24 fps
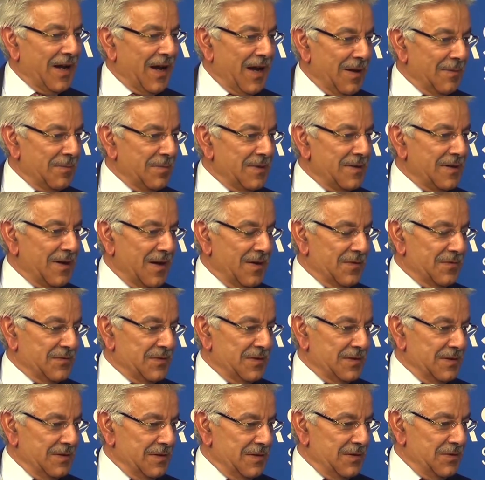happened
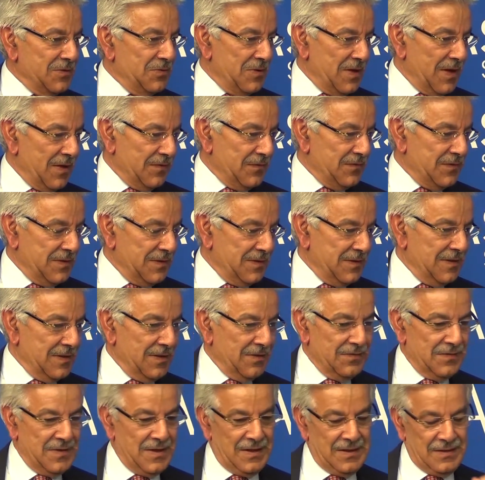after you left
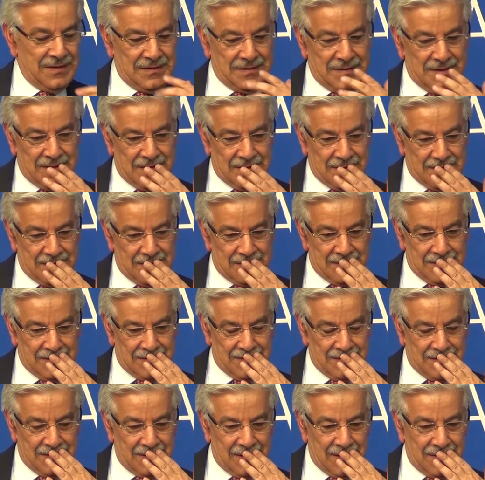Afghanistan in
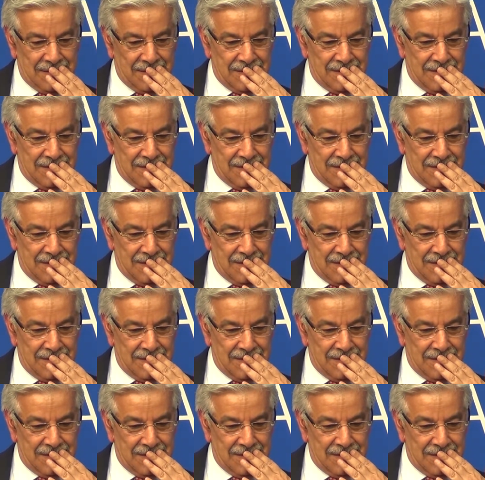the